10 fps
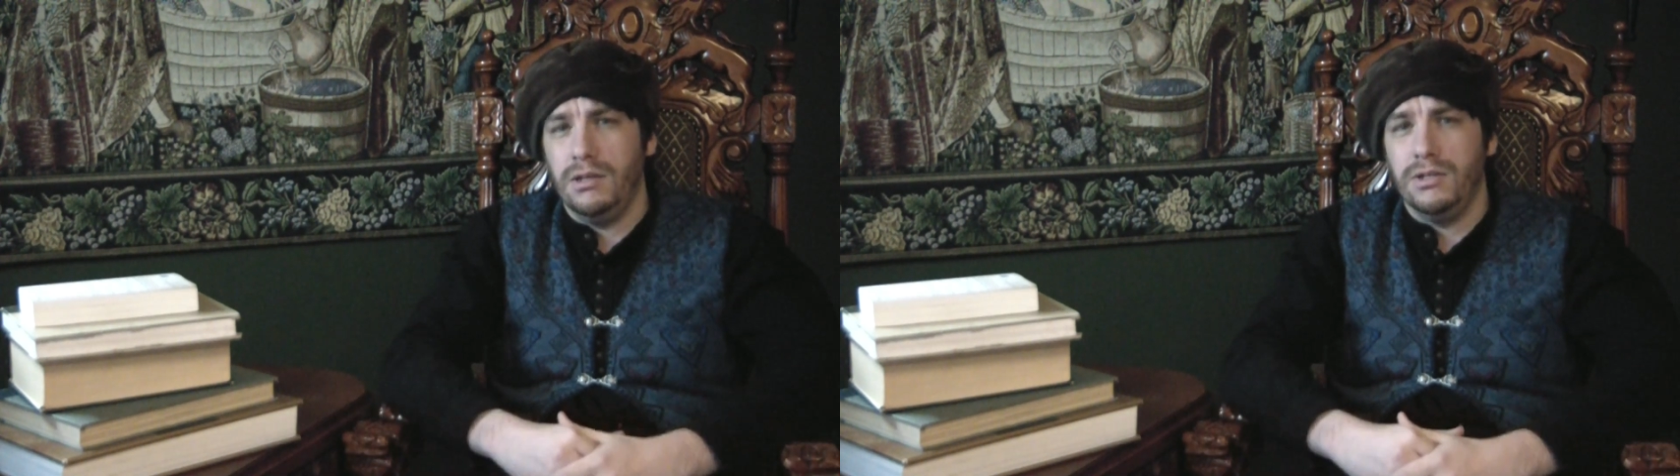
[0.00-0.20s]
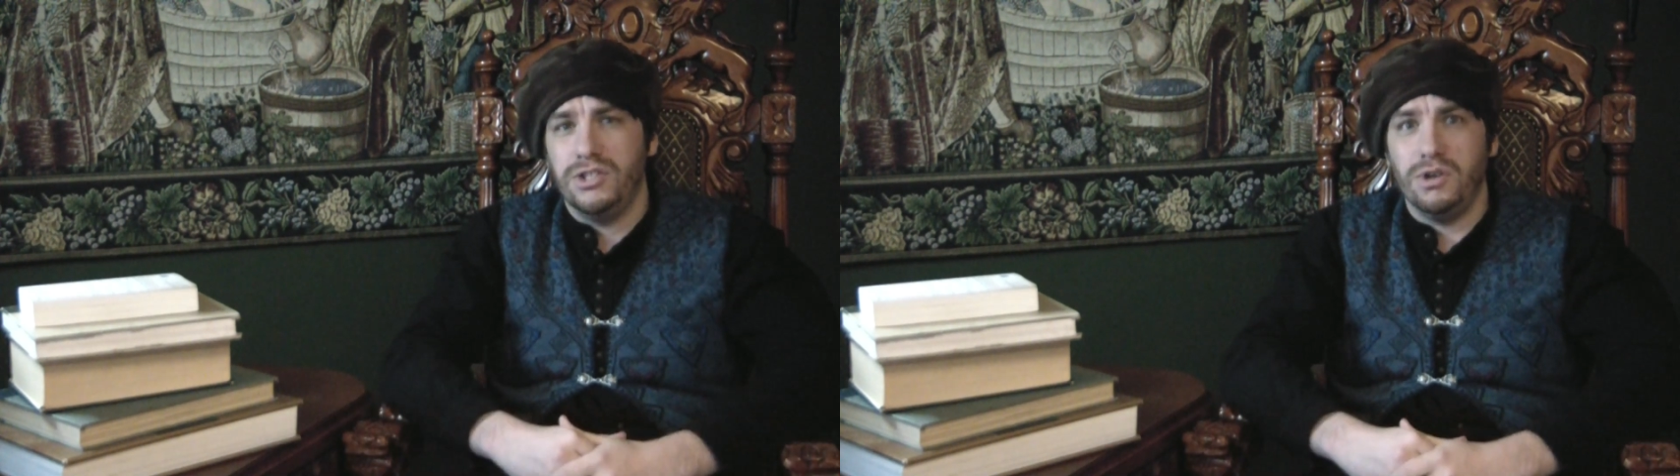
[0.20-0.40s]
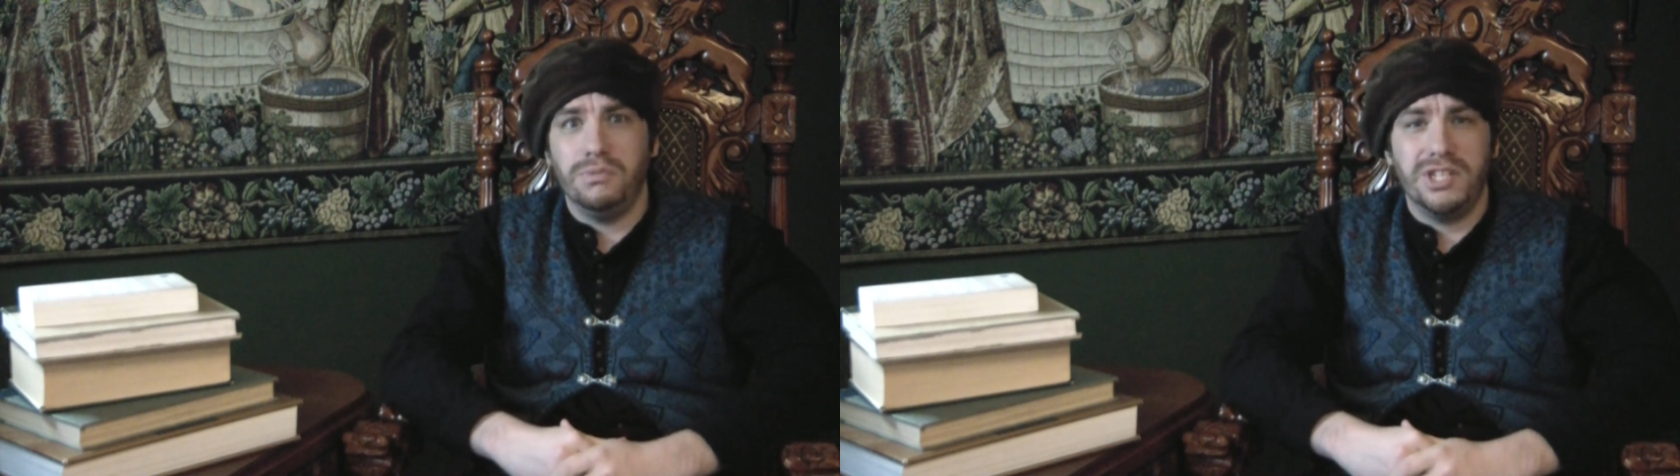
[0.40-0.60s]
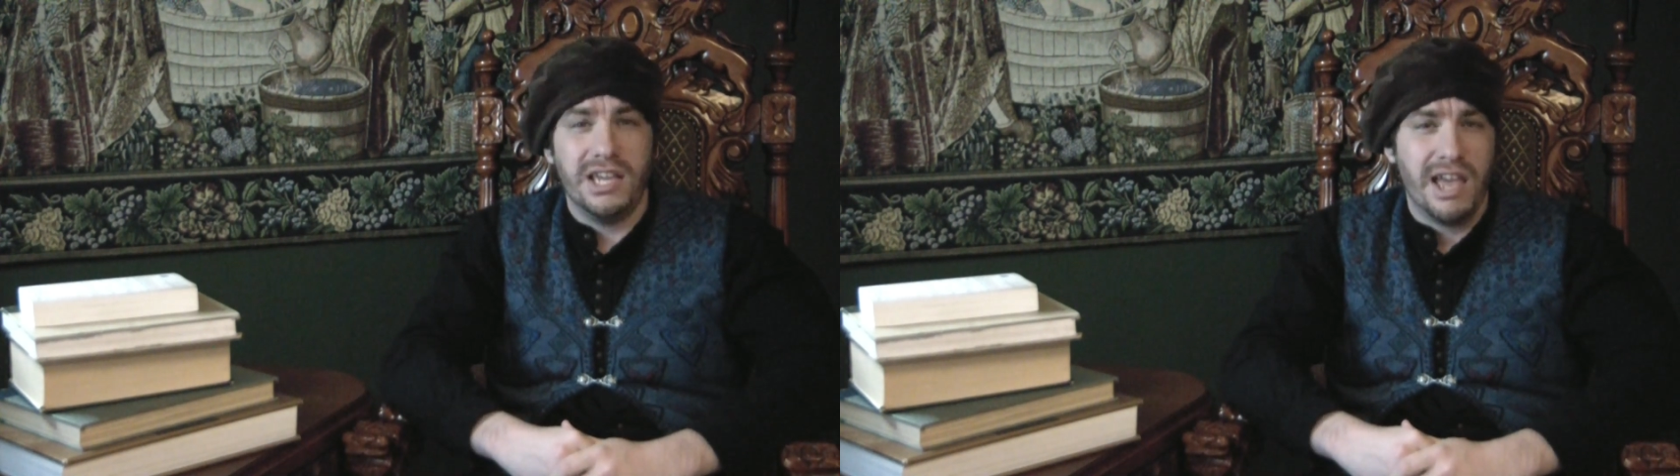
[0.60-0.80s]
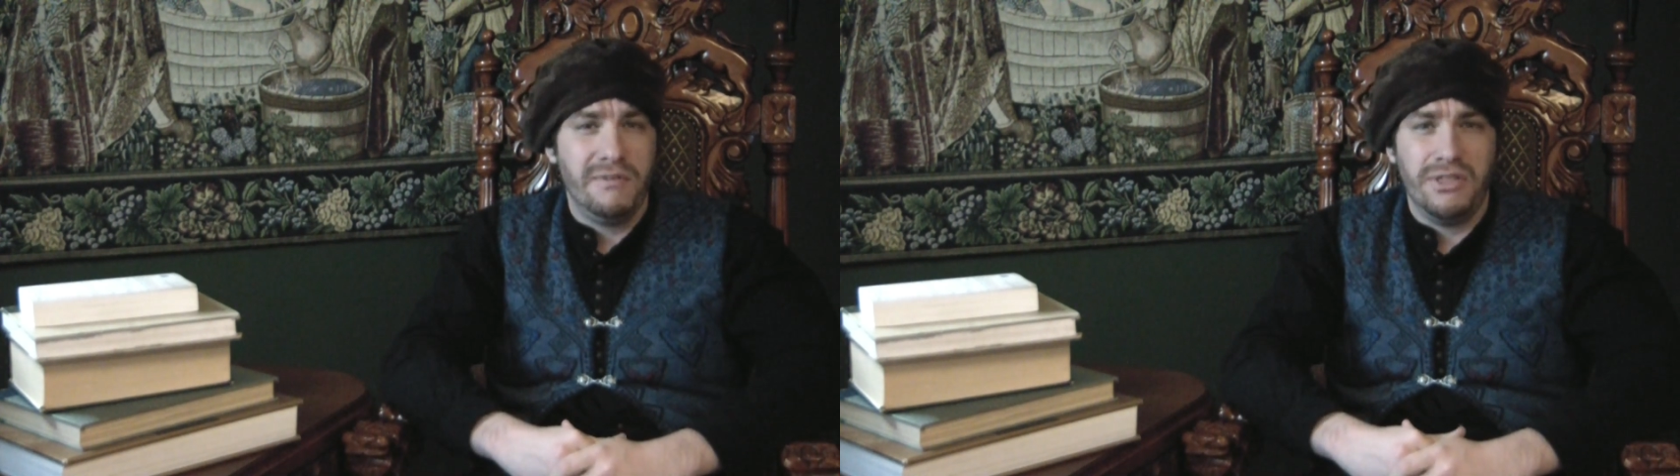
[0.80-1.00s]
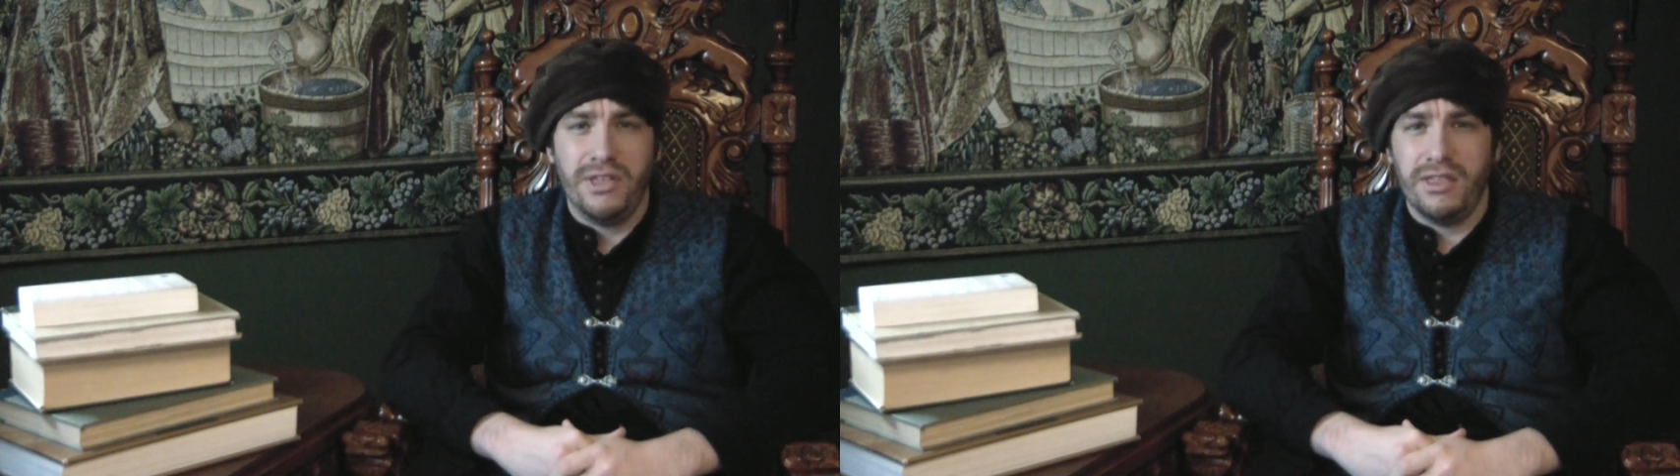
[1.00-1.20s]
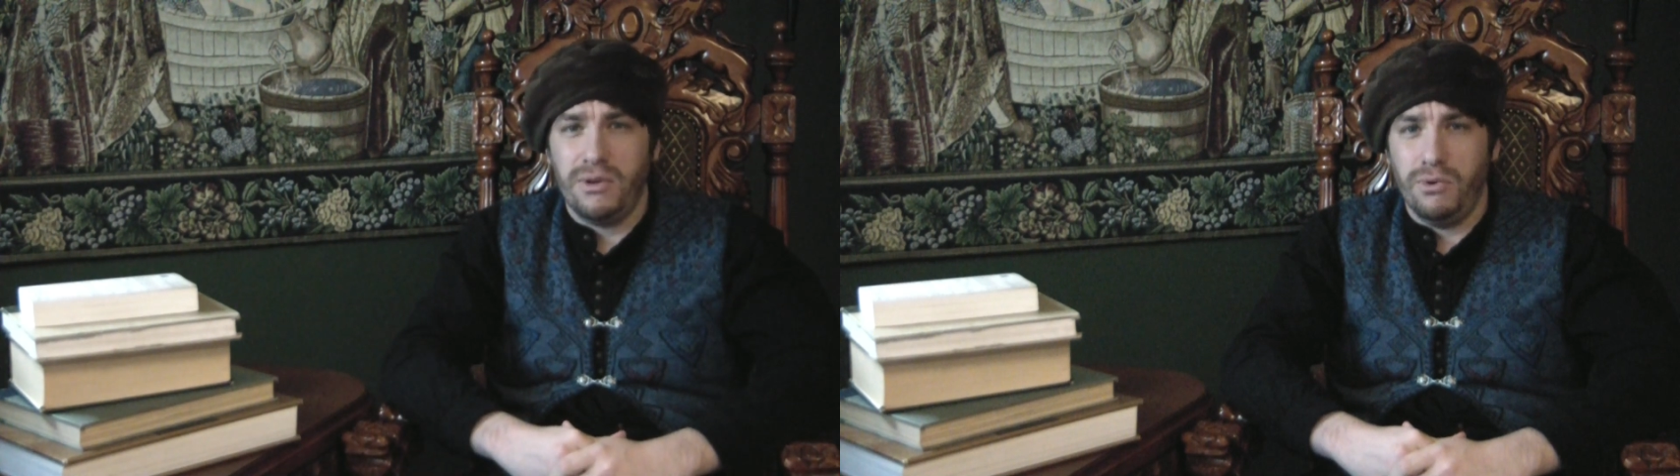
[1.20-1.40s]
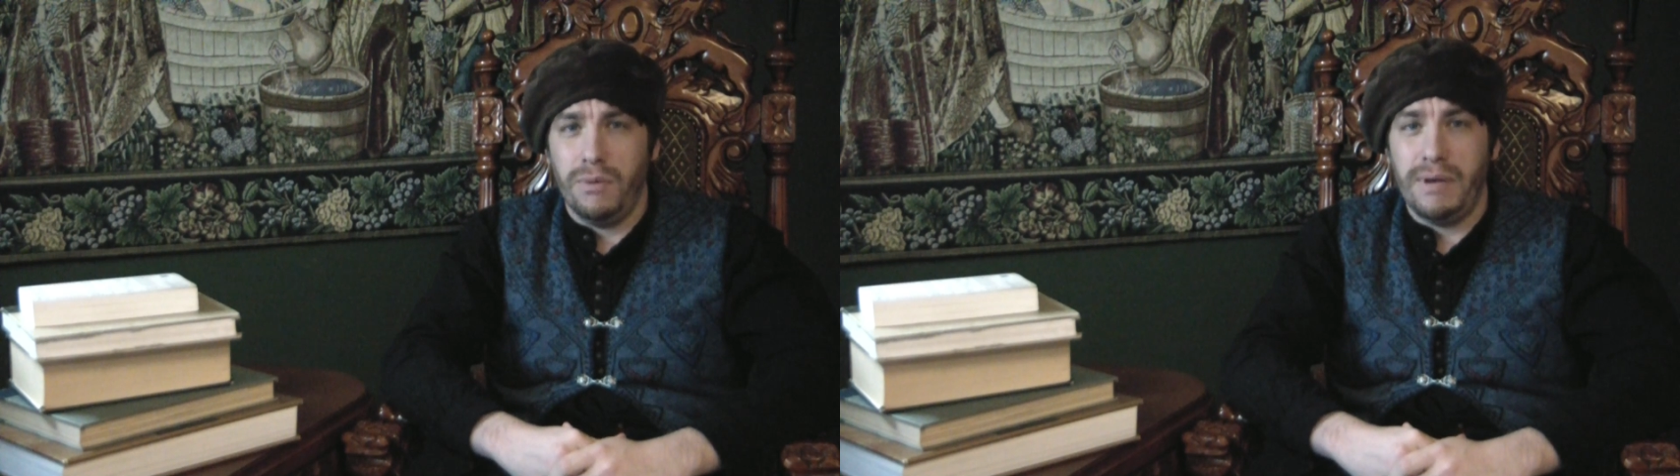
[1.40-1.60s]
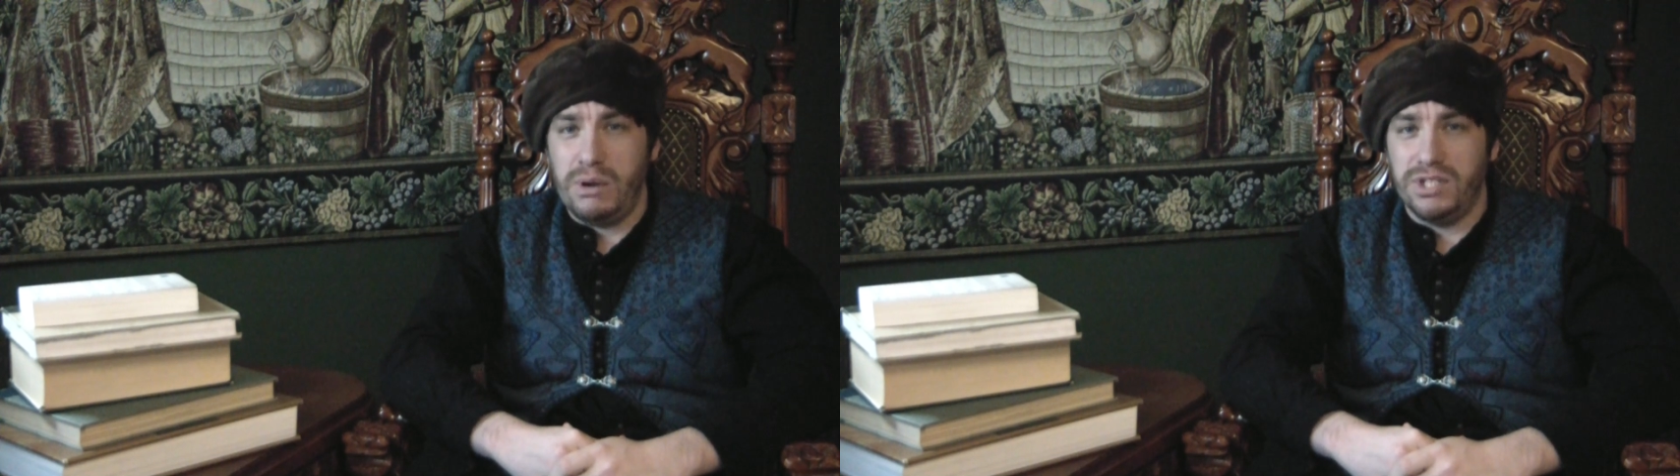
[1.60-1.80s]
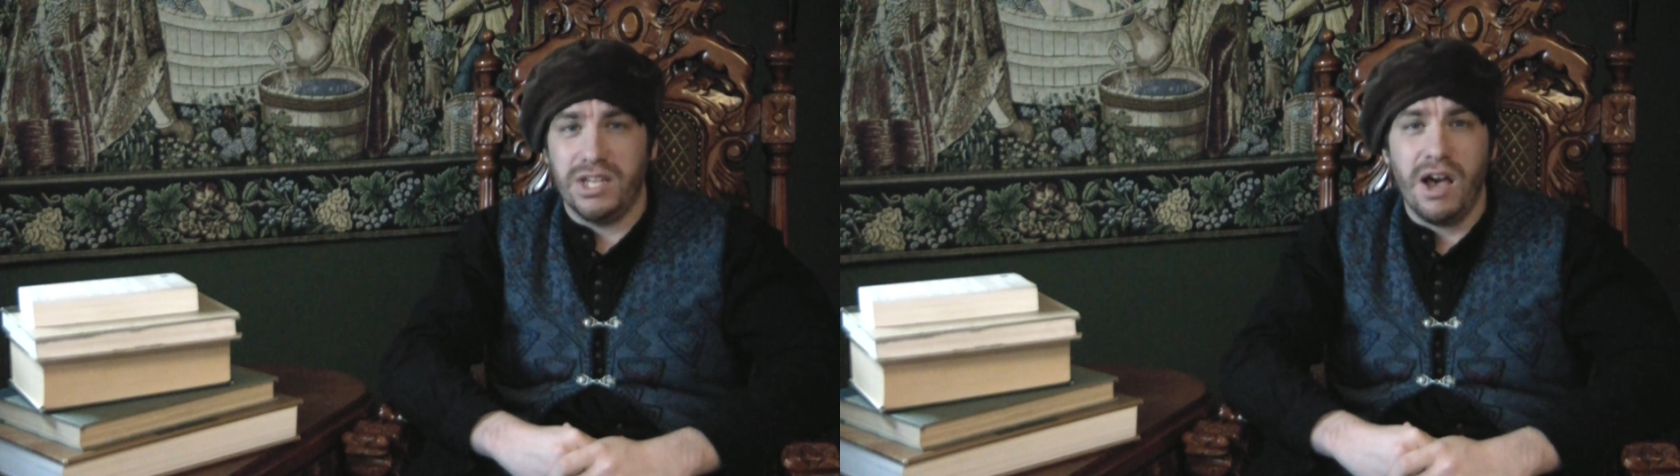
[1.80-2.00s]
So take everything that we're
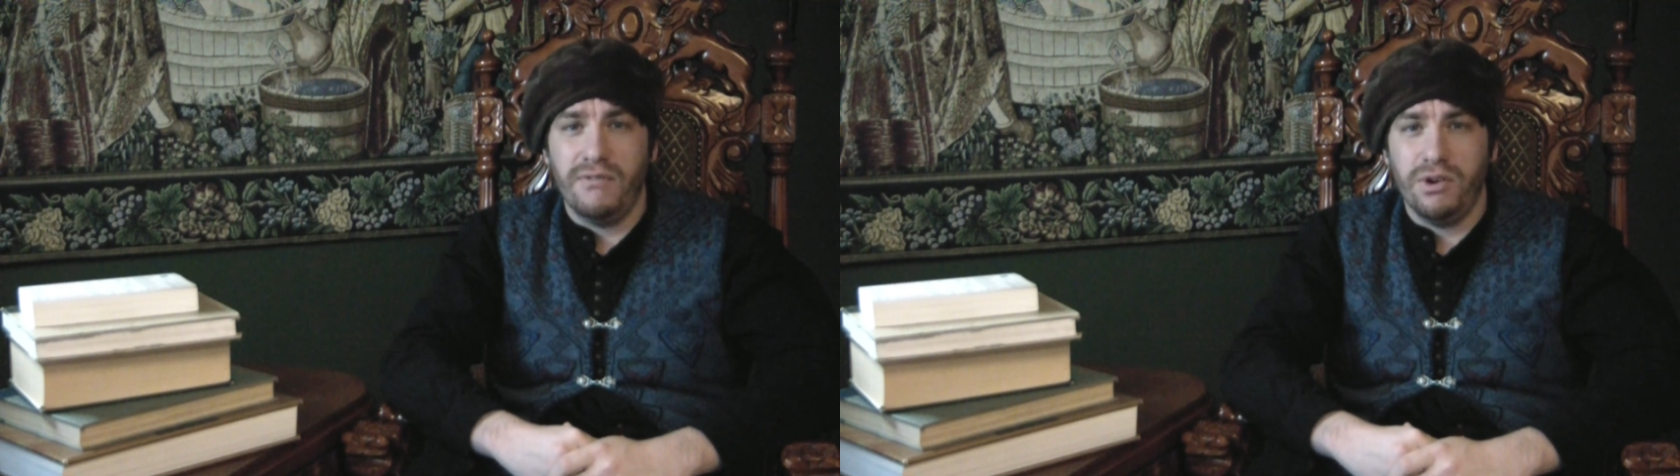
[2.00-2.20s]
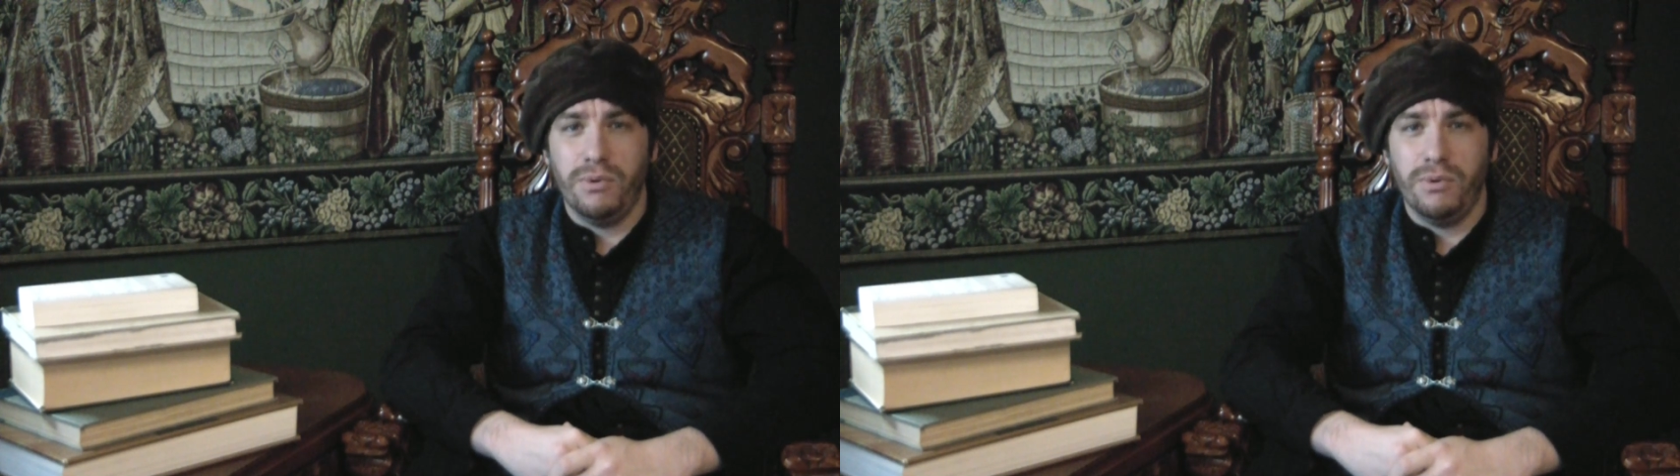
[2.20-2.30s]
about to cover